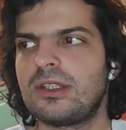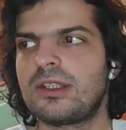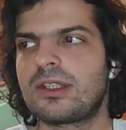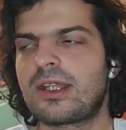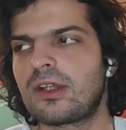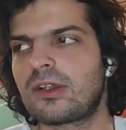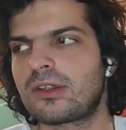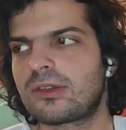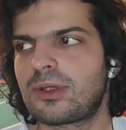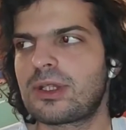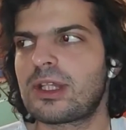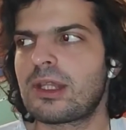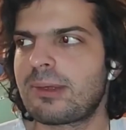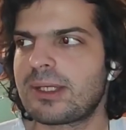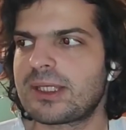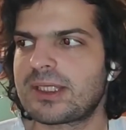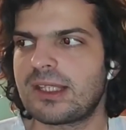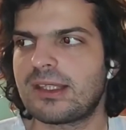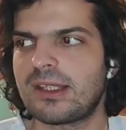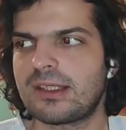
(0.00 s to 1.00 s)
cannot really be
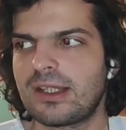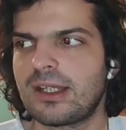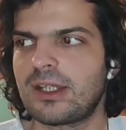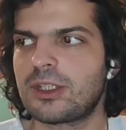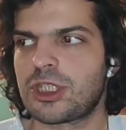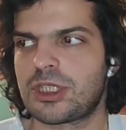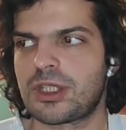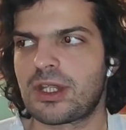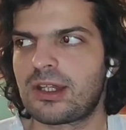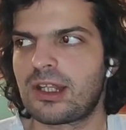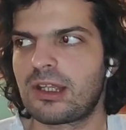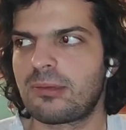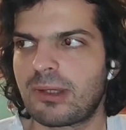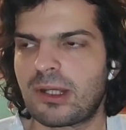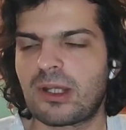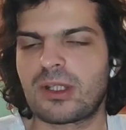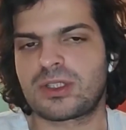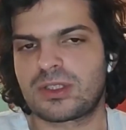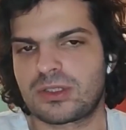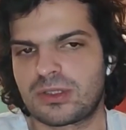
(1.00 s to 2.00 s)
said, I think, generally,
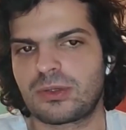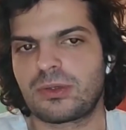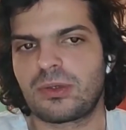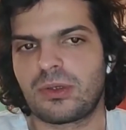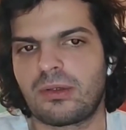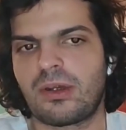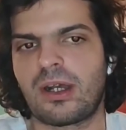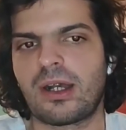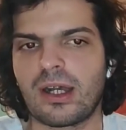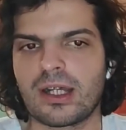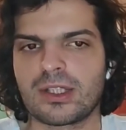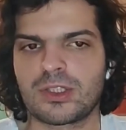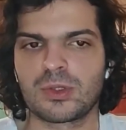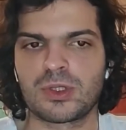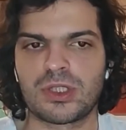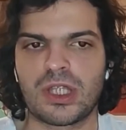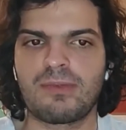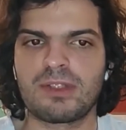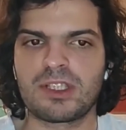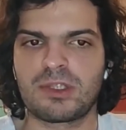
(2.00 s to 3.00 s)
because as you
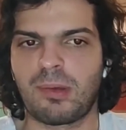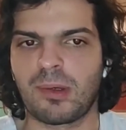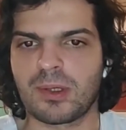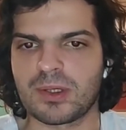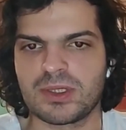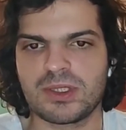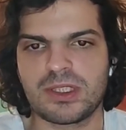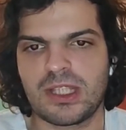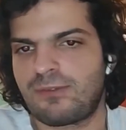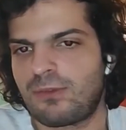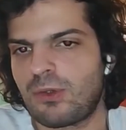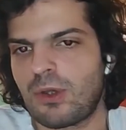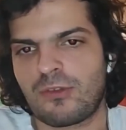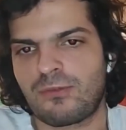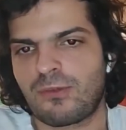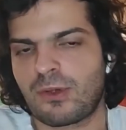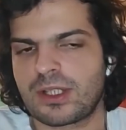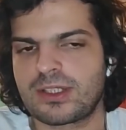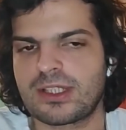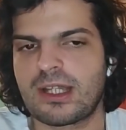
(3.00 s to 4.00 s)
said with sponses, if you are,
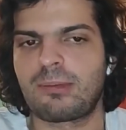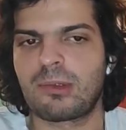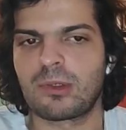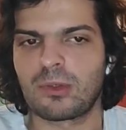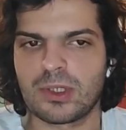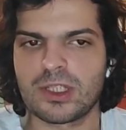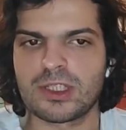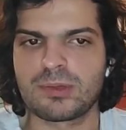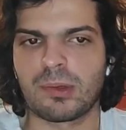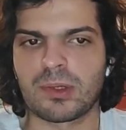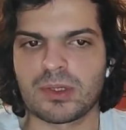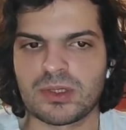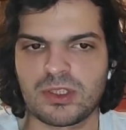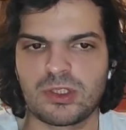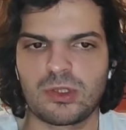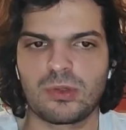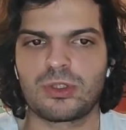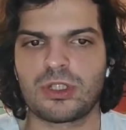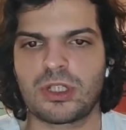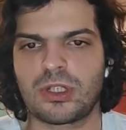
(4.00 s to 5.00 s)
for example, doing sponses,
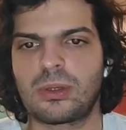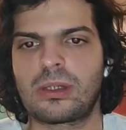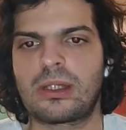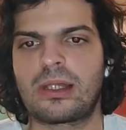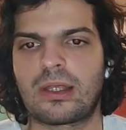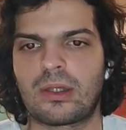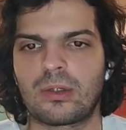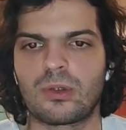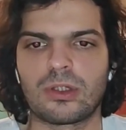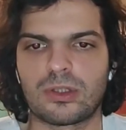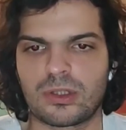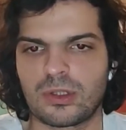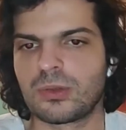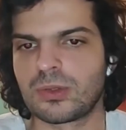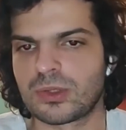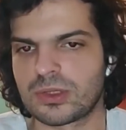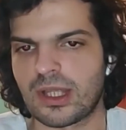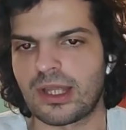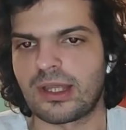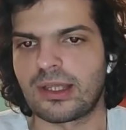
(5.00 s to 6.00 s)
you generally cannot
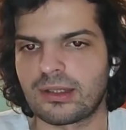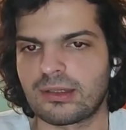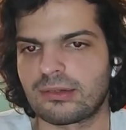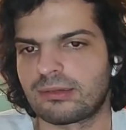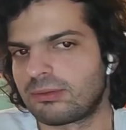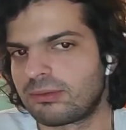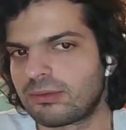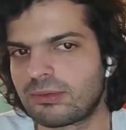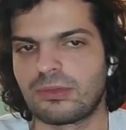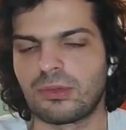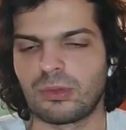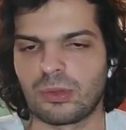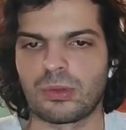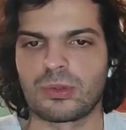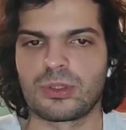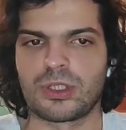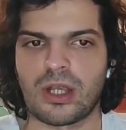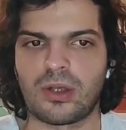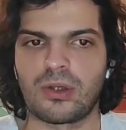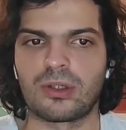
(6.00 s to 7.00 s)
use like
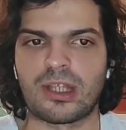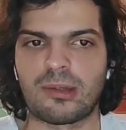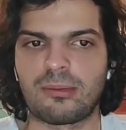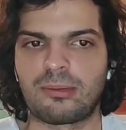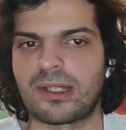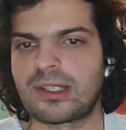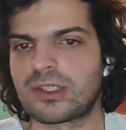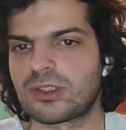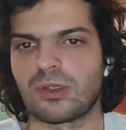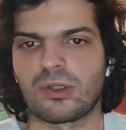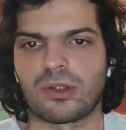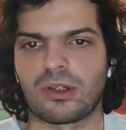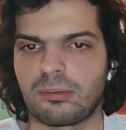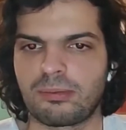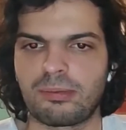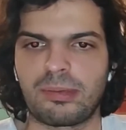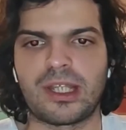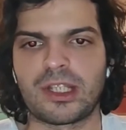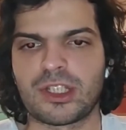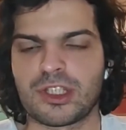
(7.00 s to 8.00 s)
Django templates or
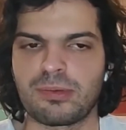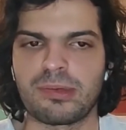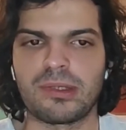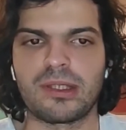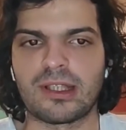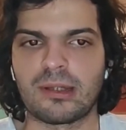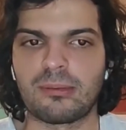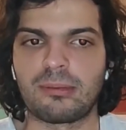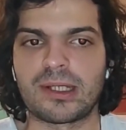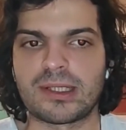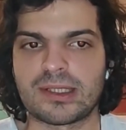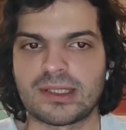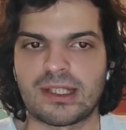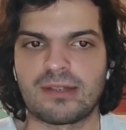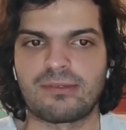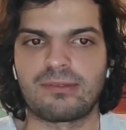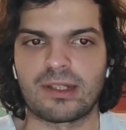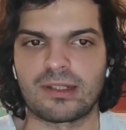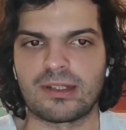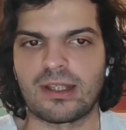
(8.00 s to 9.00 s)
PHP templates,
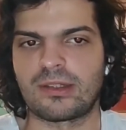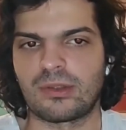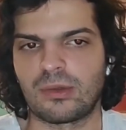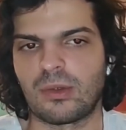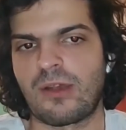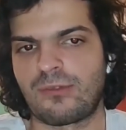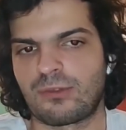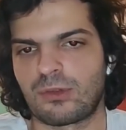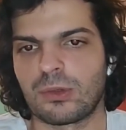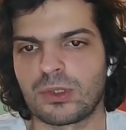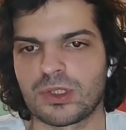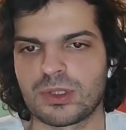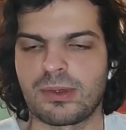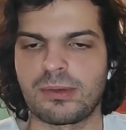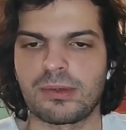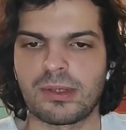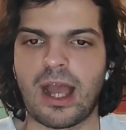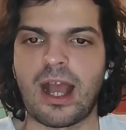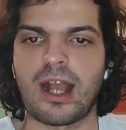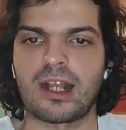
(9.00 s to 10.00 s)
stuff like that. You have to use
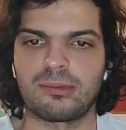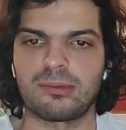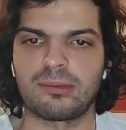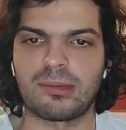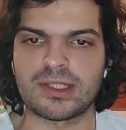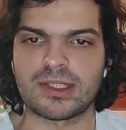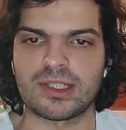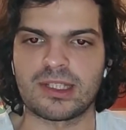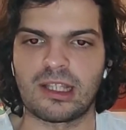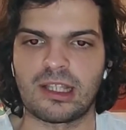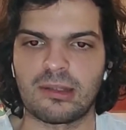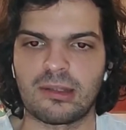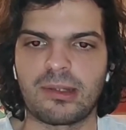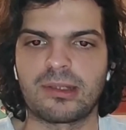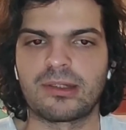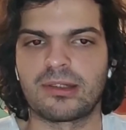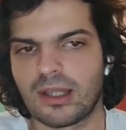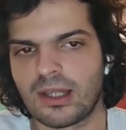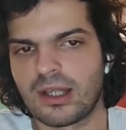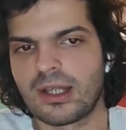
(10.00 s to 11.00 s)
React basically,
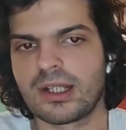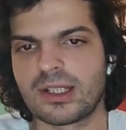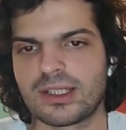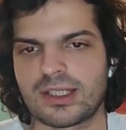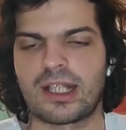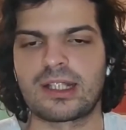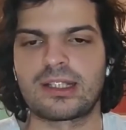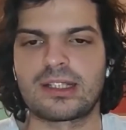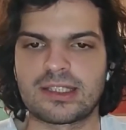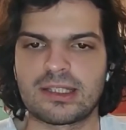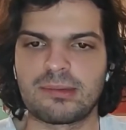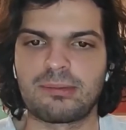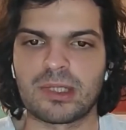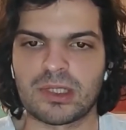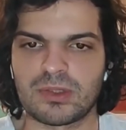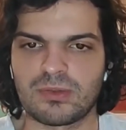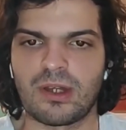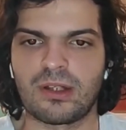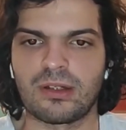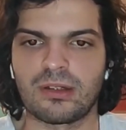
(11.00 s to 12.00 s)
but select the
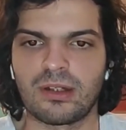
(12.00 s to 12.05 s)
simplest one.